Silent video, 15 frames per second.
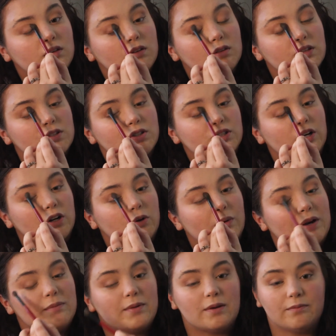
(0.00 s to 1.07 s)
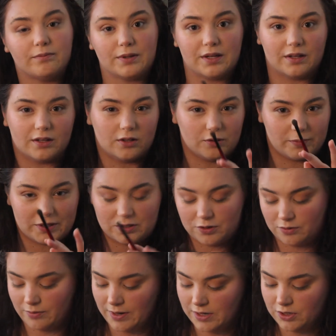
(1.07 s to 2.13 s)
the stark white may be a little bit
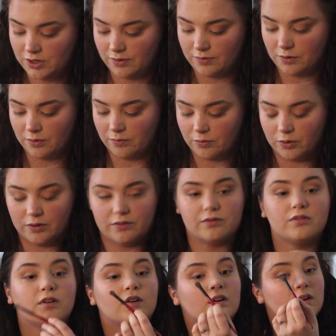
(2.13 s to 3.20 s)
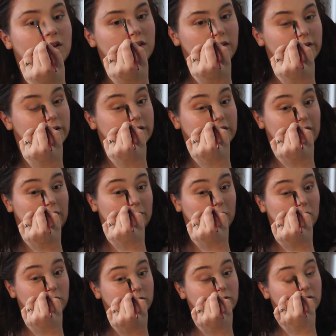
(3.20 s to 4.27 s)
too much if you want more of the look that I'm
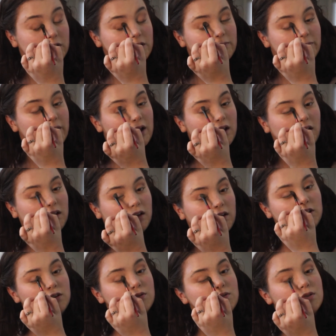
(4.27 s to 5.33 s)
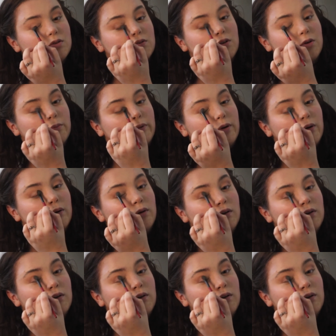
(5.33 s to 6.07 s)
going for, but you do you, boo.